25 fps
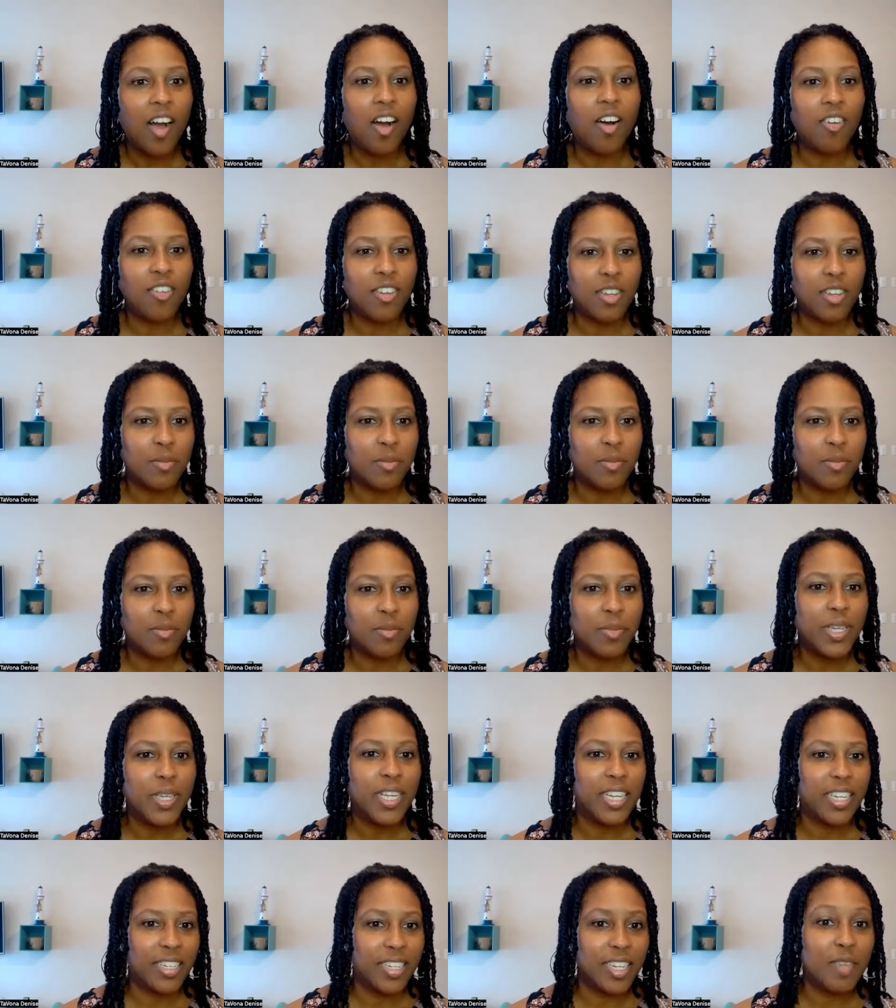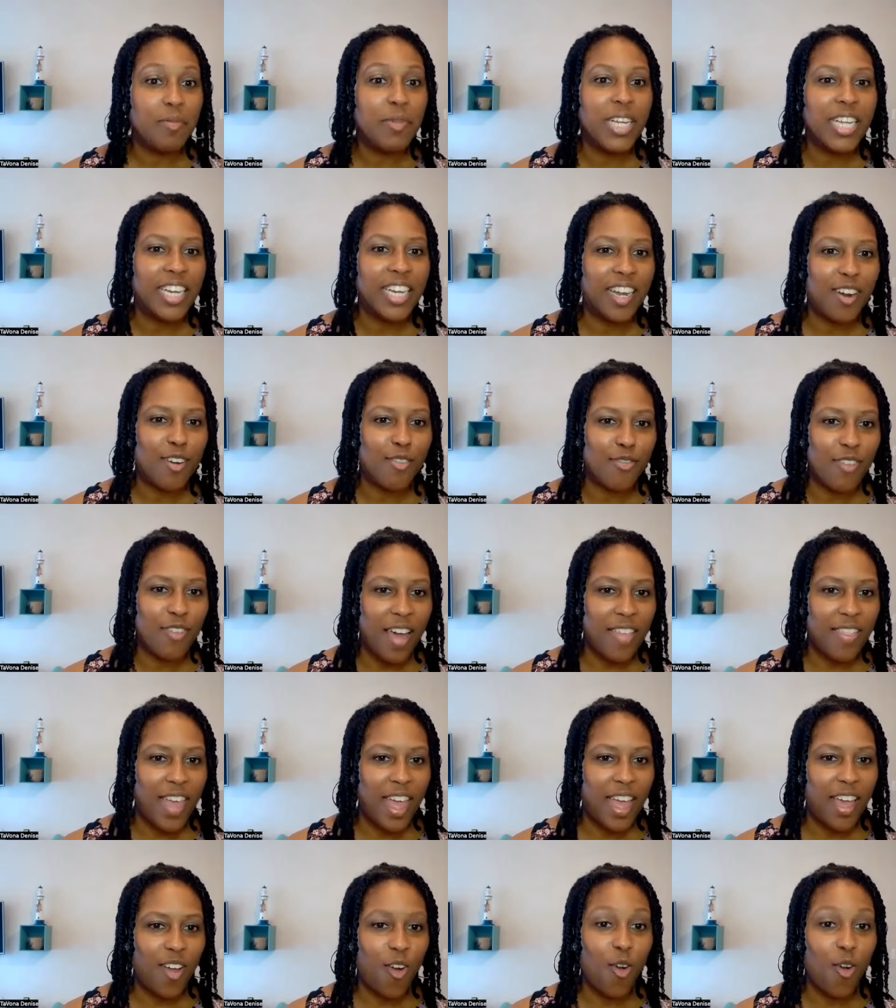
oh, let me let me clarify that.